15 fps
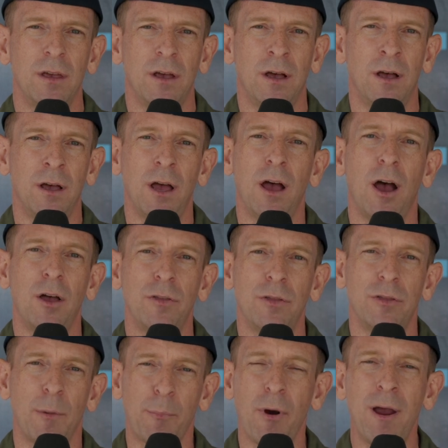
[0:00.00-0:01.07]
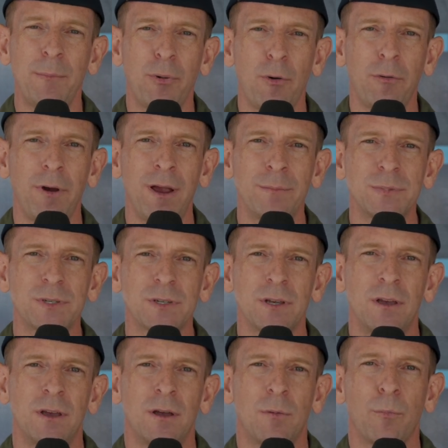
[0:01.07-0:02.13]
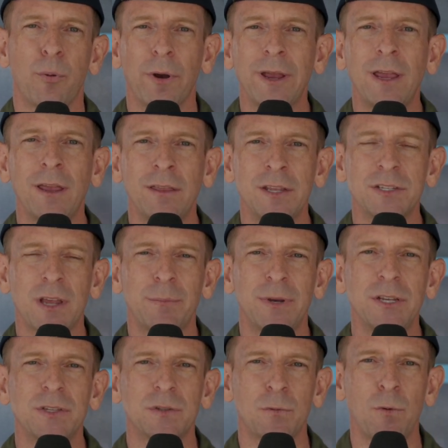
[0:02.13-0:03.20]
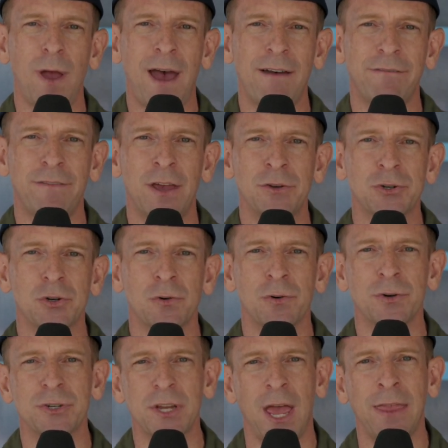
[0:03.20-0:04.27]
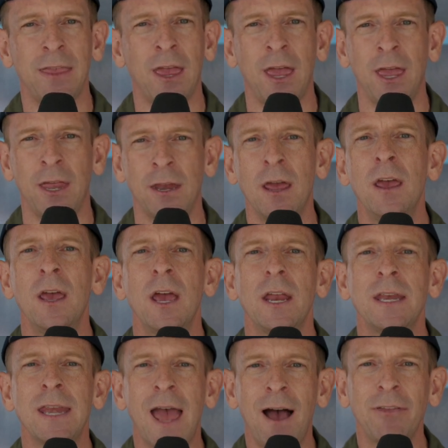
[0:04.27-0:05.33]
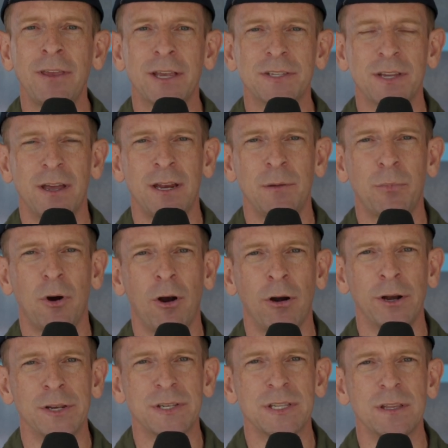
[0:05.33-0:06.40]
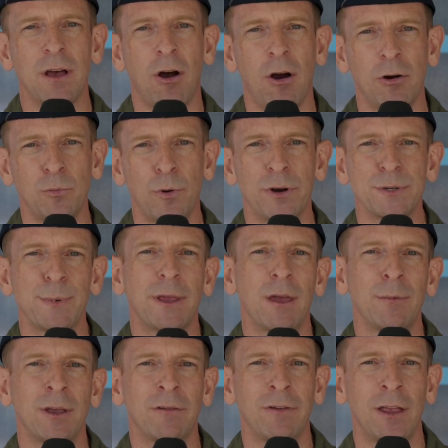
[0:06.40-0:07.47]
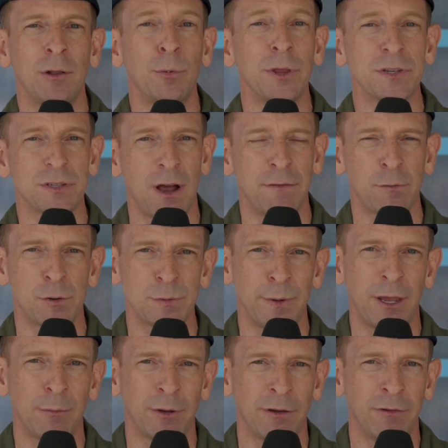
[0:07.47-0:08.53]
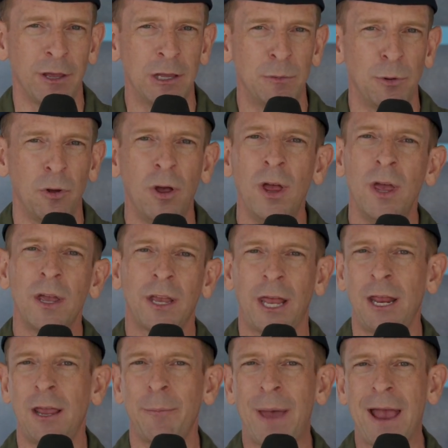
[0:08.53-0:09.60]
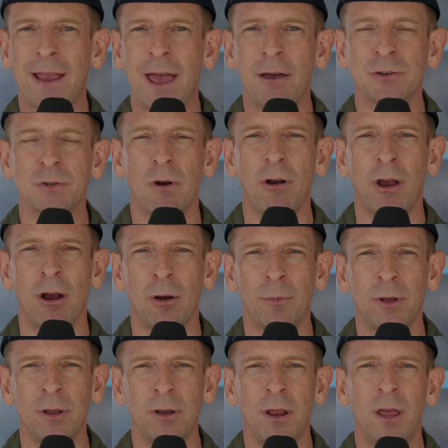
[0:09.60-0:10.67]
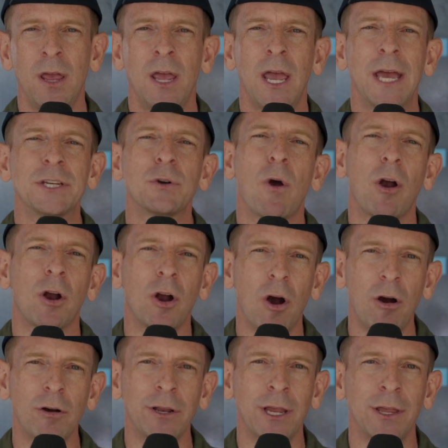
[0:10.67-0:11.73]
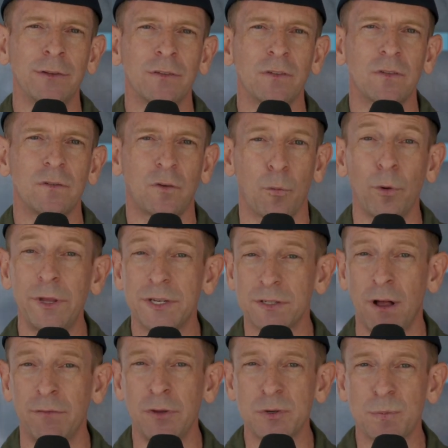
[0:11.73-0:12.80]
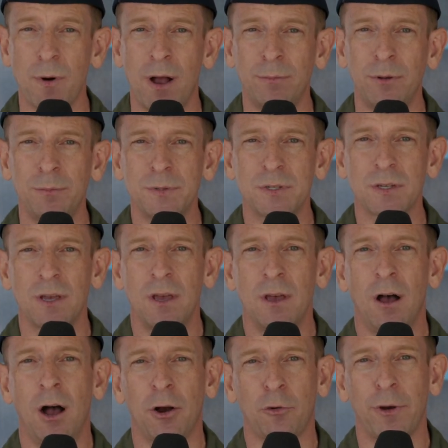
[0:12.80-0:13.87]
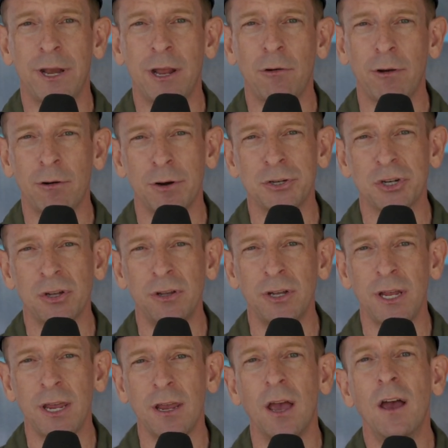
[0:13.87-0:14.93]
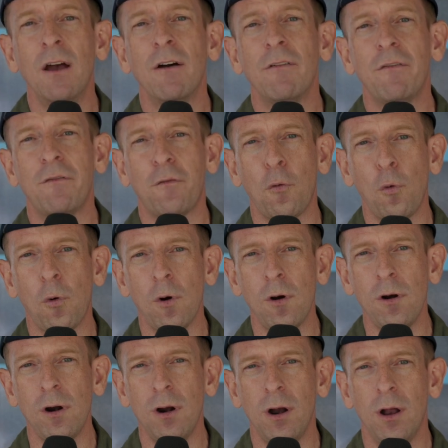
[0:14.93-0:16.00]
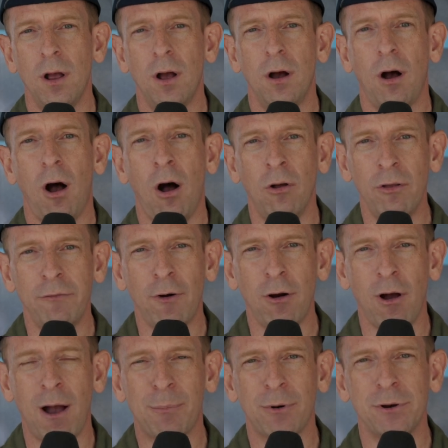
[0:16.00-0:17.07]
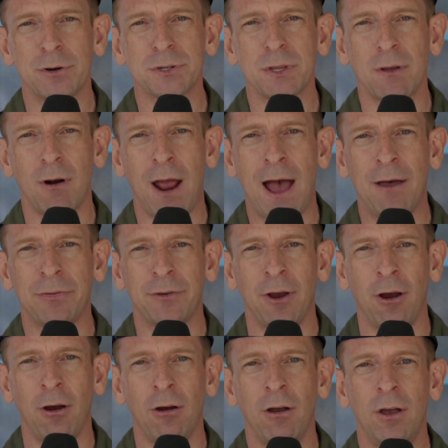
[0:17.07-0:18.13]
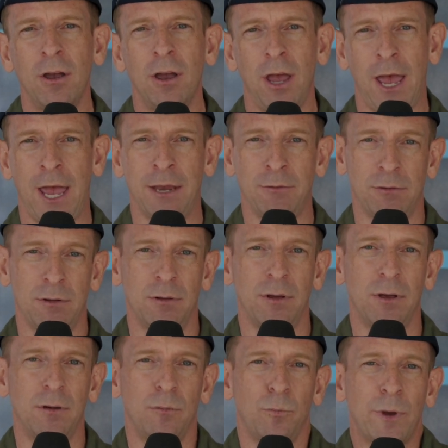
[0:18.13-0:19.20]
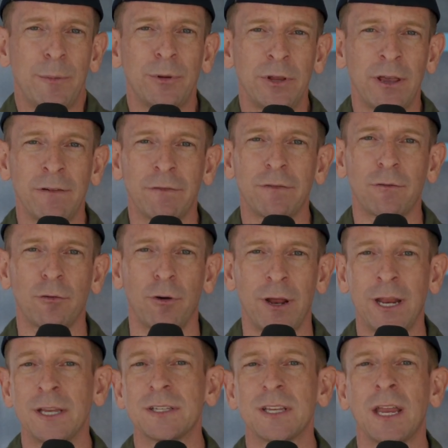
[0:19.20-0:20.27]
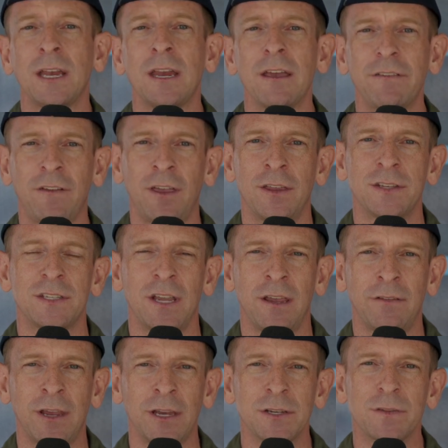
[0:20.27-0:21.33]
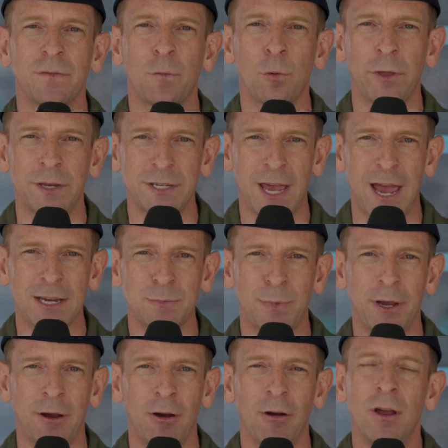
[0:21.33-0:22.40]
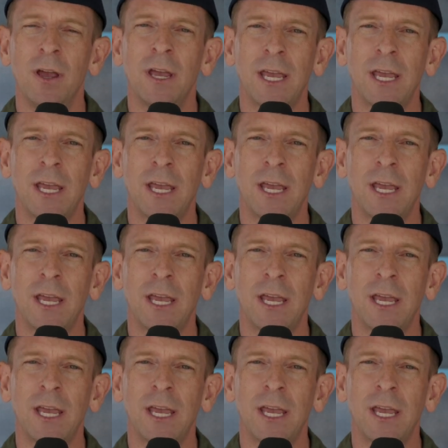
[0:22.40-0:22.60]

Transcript: uh, the prime programs, bringing in these companies through AF Ventures, and then now the exciting part is the hardware is becoming available, the software is becoming available, getting it back out to our airmen and to our guardians to really solve those problems, uh, creating greater agility for all of our operators that are out there and uh, we believe creating significant savings for the taxpayer